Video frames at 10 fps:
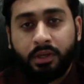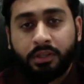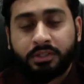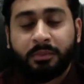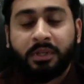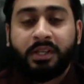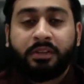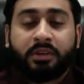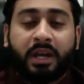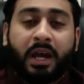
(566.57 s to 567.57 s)
Similarly,
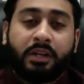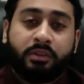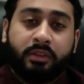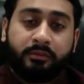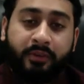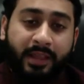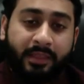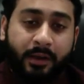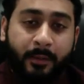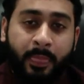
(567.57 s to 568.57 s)
in regard to the
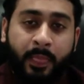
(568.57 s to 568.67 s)
father,